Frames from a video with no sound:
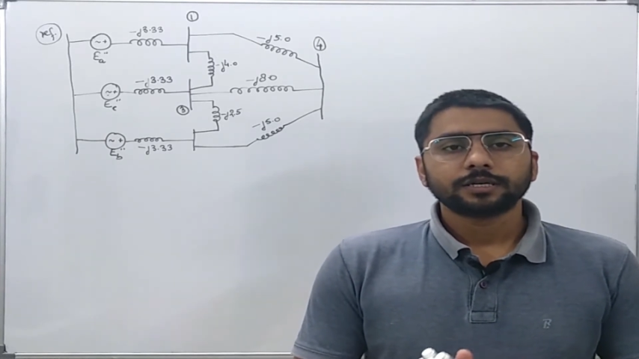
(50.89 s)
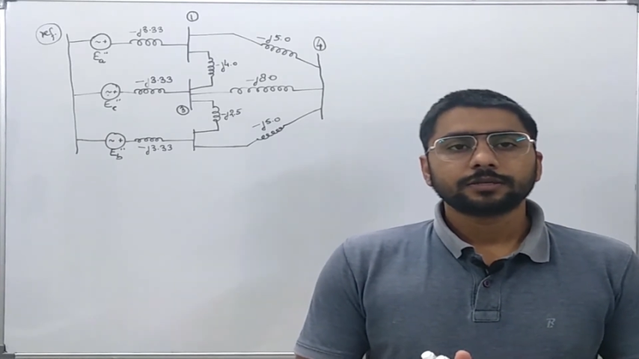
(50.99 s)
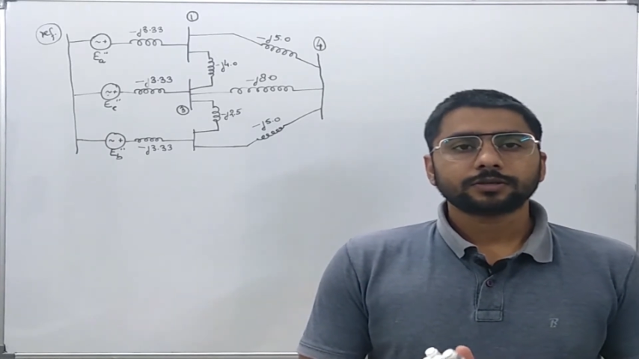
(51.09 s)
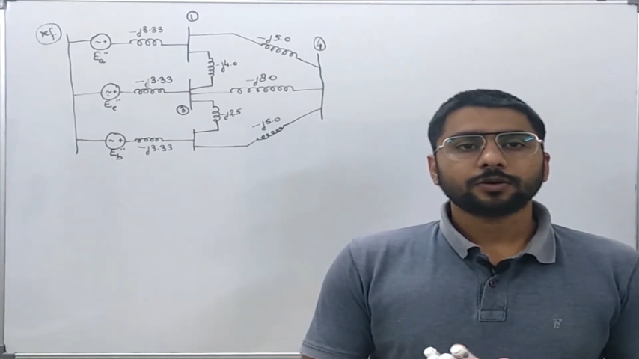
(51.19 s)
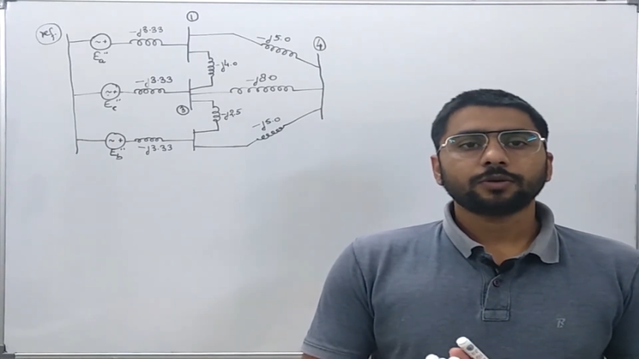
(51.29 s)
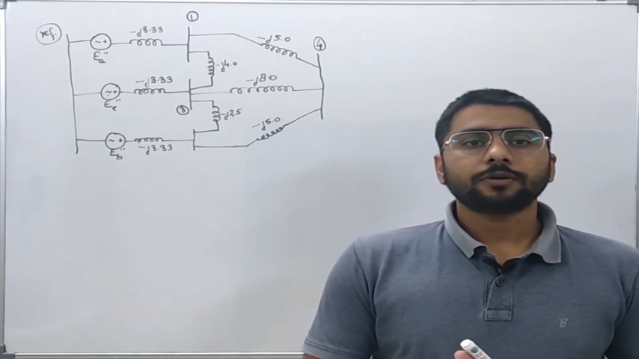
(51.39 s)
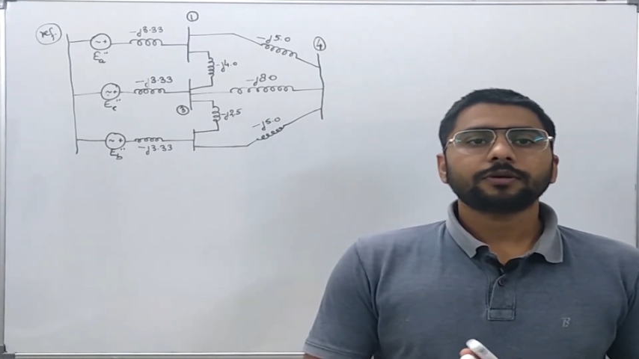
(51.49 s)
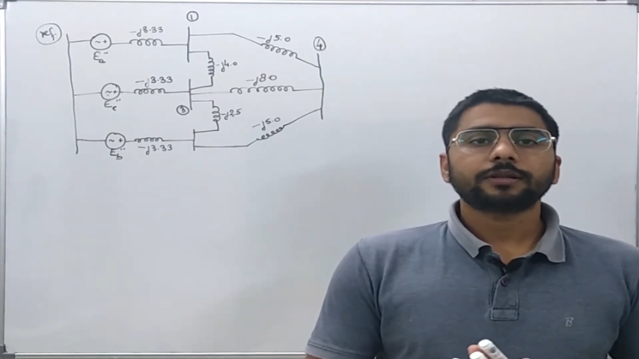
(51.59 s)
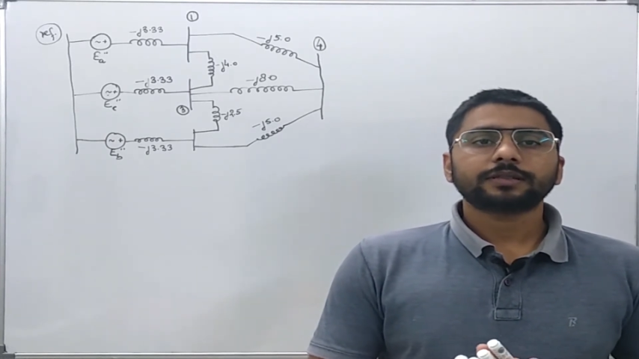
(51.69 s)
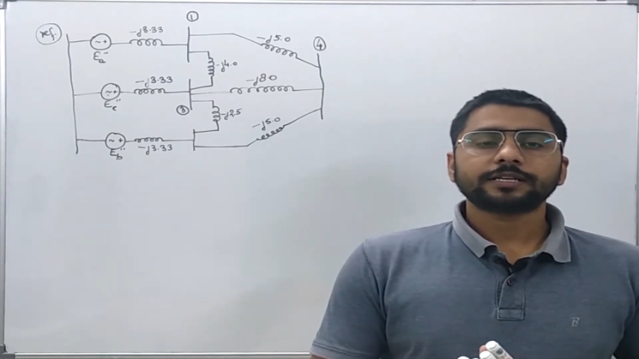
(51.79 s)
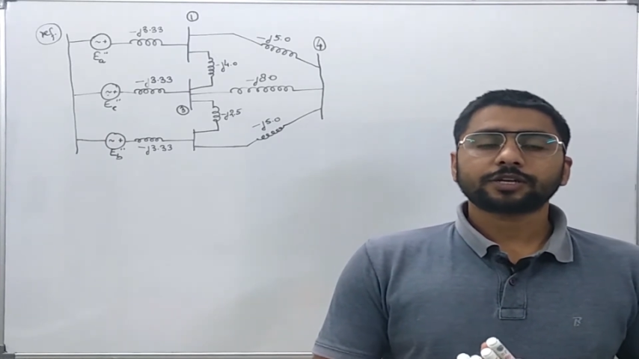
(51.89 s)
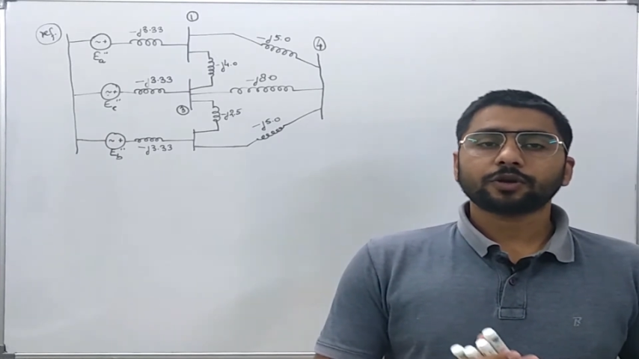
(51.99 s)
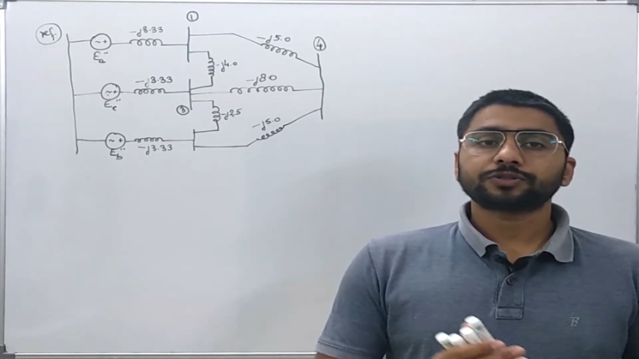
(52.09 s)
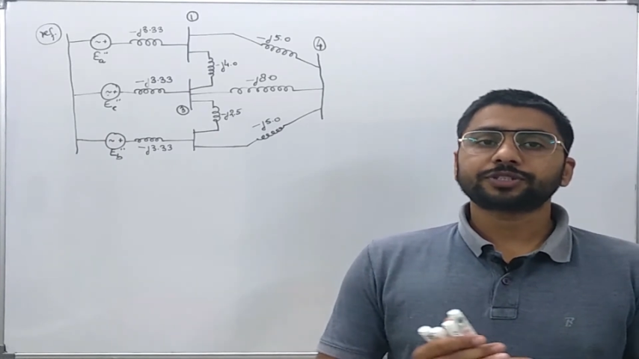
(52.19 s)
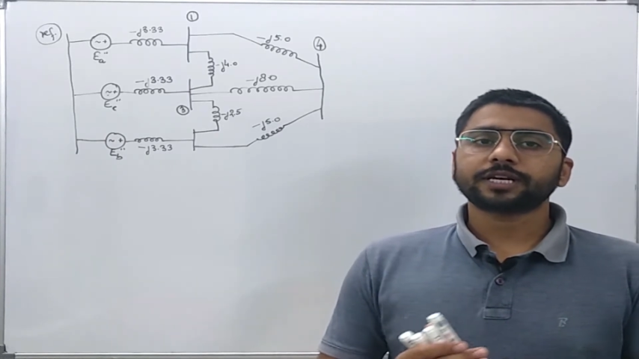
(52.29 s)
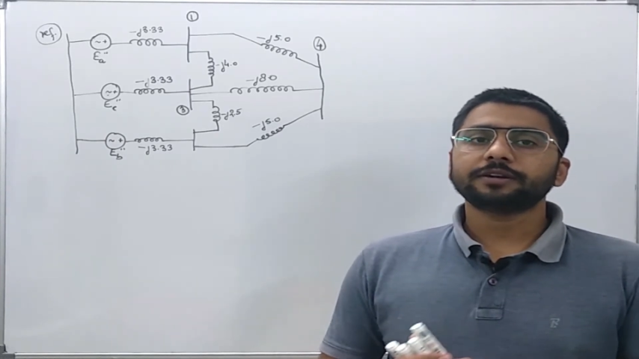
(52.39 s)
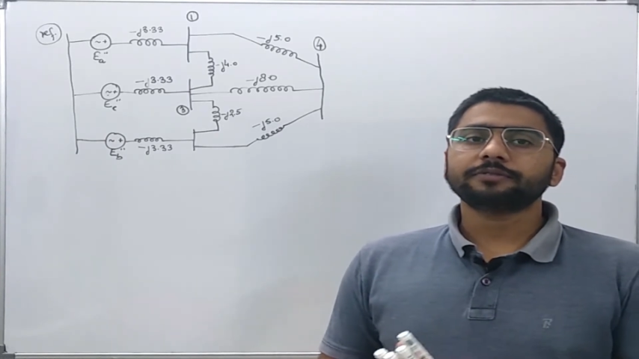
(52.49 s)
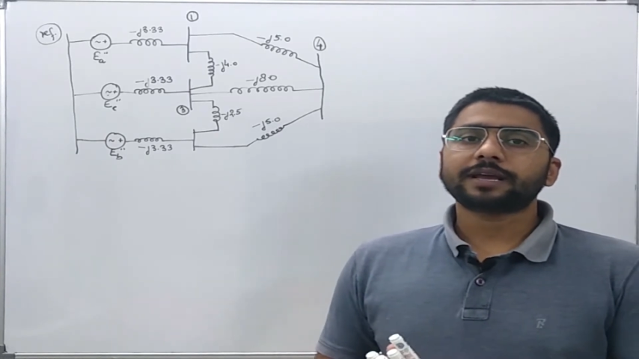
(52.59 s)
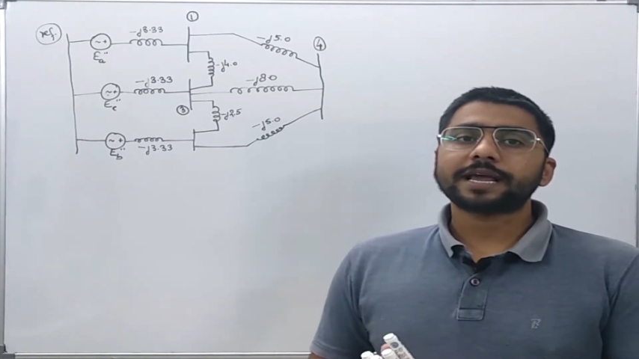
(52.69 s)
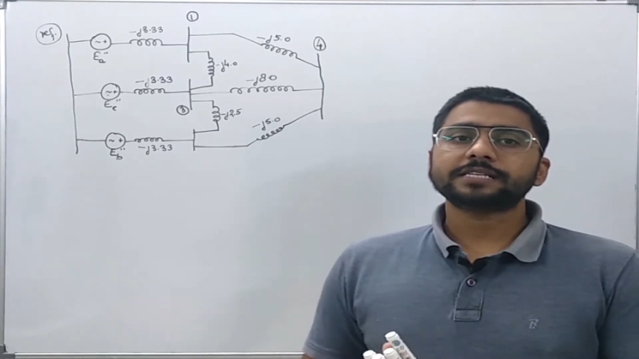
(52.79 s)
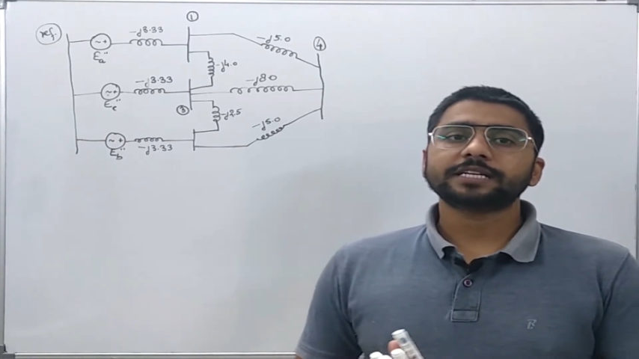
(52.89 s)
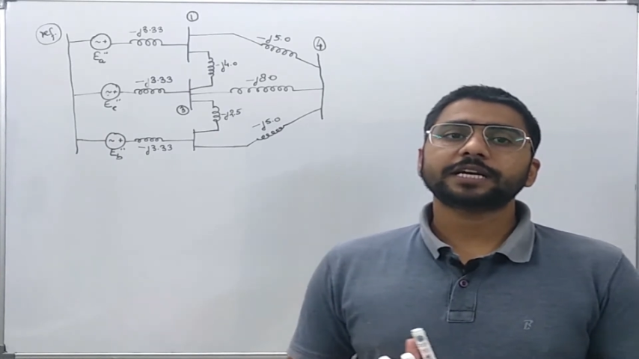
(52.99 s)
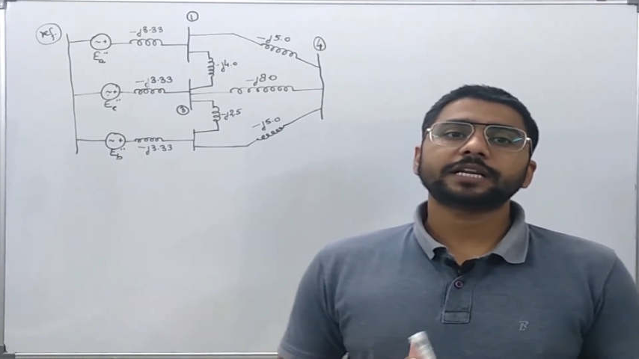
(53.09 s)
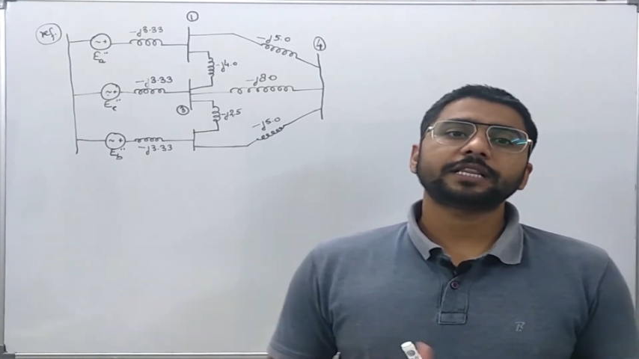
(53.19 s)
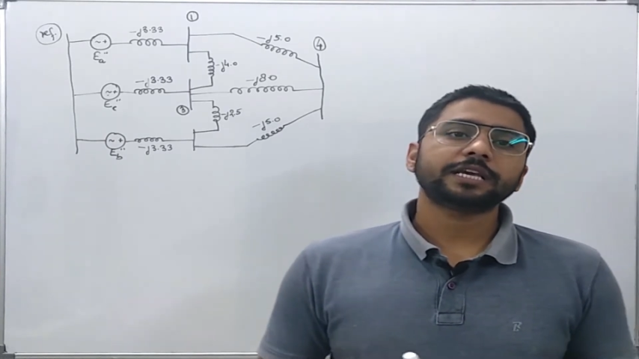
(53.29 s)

So the question arising in